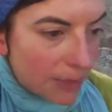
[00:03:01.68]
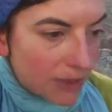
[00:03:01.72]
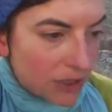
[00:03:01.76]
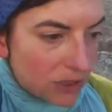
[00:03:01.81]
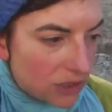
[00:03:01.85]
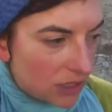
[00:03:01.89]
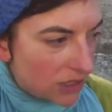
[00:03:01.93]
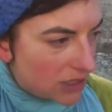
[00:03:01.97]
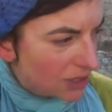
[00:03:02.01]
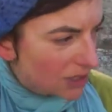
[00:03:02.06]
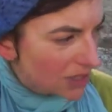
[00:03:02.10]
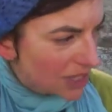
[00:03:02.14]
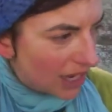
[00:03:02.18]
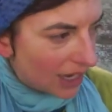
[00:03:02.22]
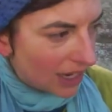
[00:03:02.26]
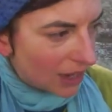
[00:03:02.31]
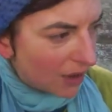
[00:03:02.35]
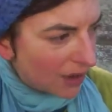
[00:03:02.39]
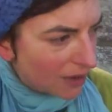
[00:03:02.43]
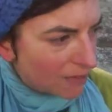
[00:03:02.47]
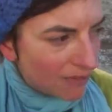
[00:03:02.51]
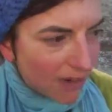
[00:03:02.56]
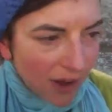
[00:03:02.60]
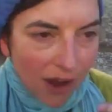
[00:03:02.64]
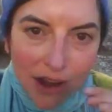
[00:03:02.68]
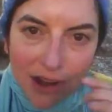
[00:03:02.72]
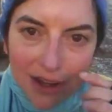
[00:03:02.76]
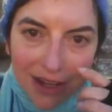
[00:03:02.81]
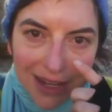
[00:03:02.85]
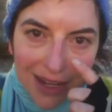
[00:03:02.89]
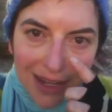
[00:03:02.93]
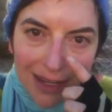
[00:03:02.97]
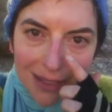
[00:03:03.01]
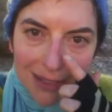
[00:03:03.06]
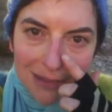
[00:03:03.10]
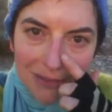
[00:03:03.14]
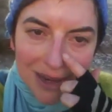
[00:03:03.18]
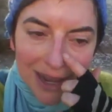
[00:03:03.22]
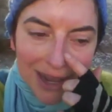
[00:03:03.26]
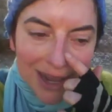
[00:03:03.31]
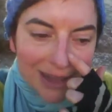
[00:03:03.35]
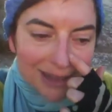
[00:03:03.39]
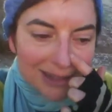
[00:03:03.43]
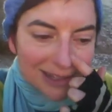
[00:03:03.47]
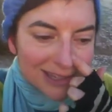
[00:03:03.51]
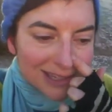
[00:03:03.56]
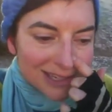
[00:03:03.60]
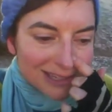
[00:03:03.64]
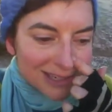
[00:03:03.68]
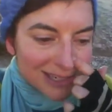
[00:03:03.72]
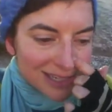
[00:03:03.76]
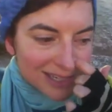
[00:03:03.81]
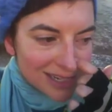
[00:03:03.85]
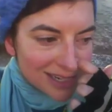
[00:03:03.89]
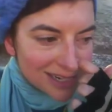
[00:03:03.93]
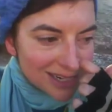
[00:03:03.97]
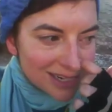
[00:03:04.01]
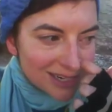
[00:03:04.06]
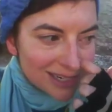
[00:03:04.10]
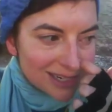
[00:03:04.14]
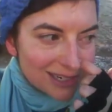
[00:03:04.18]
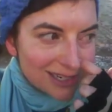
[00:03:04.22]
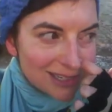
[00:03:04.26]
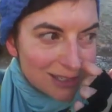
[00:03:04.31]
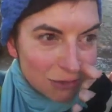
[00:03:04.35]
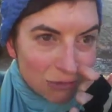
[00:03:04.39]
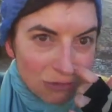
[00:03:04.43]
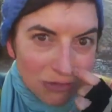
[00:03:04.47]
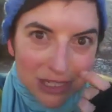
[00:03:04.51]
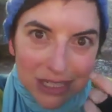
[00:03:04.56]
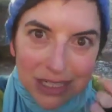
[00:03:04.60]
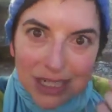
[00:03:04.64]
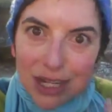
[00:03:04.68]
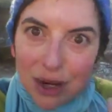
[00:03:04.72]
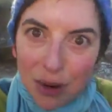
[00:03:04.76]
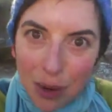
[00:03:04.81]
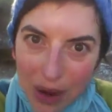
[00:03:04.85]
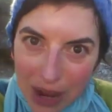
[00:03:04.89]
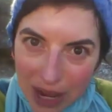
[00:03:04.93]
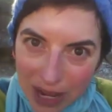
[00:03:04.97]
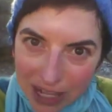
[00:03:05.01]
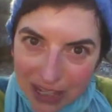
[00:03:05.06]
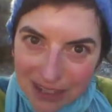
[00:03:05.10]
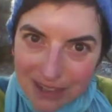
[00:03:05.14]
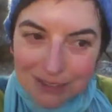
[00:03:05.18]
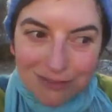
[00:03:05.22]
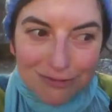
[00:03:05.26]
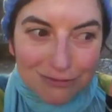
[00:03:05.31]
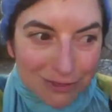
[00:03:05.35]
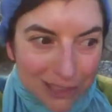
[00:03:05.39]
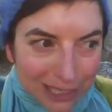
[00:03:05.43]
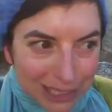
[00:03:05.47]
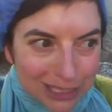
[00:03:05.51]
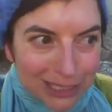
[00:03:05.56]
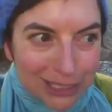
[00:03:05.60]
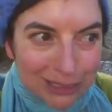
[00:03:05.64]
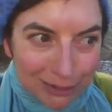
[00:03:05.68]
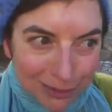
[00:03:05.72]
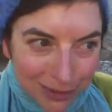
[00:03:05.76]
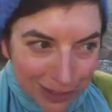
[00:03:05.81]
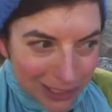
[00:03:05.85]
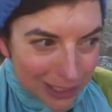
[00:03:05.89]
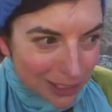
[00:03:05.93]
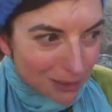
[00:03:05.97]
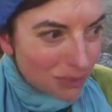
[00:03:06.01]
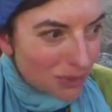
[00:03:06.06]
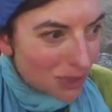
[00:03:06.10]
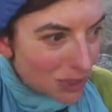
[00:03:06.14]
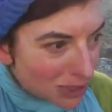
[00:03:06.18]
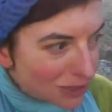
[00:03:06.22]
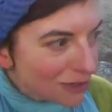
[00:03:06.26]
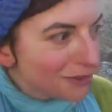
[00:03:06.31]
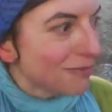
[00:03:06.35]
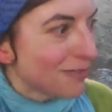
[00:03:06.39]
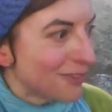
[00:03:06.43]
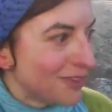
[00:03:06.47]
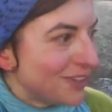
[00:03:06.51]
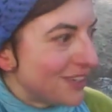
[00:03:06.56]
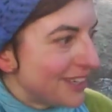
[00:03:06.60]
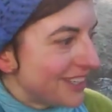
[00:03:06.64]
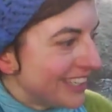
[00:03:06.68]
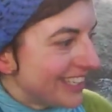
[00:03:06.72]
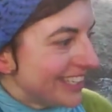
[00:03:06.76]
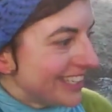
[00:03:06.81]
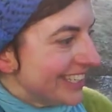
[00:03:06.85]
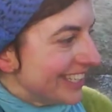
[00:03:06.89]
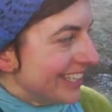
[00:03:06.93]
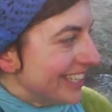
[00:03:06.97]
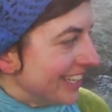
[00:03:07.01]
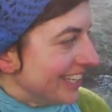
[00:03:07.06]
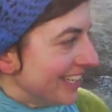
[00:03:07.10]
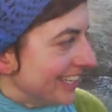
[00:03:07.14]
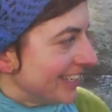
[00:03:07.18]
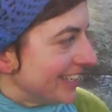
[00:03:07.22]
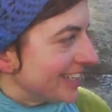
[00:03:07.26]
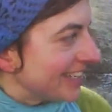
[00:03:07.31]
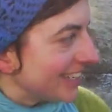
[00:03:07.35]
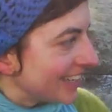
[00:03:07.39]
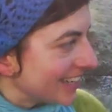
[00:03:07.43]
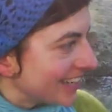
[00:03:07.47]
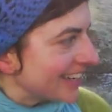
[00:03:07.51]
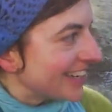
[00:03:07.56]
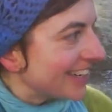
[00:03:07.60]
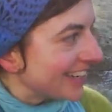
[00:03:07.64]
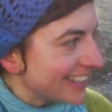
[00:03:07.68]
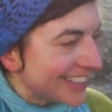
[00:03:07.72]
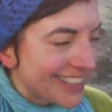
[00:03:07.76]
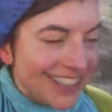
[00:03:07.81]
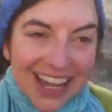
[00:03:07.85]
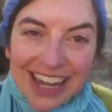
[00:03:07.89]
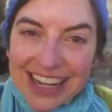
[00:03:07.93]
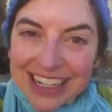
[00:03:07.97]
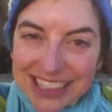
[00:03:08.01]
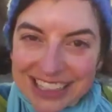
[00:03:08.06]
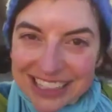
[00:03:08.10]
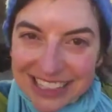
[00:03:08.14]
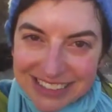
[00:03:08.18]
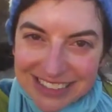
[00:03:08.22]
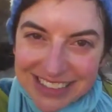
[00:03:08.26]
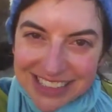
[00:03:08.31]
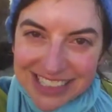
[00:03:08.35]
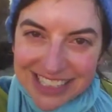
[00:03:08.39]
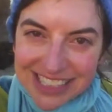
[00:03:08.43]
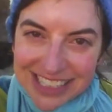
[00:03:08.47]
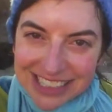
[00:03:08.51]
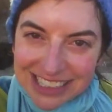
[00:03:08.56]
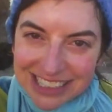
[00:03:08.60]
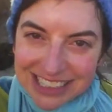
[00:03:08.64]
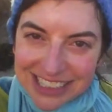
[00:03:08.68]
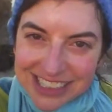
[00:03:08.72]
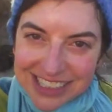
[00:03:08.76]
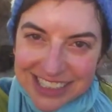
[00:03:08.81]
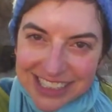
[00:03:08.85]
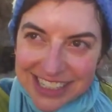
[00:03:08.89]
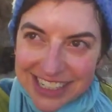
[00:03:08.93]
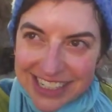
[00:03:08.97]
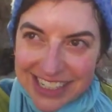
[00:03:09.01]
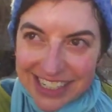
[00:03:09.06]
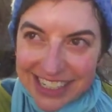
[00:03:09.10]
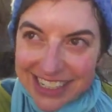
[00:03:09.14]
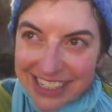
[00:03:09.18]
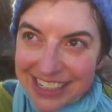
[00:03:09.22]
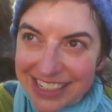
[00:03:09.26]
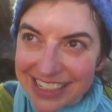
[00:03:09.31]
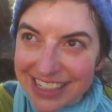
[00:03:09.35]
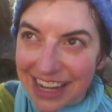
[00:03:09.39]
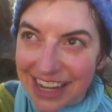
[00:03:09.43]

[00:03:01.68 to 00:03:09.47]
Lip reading: So it's like quite foggy as well. So it's really quite, really, really beautiful. You think it's got to look really interesting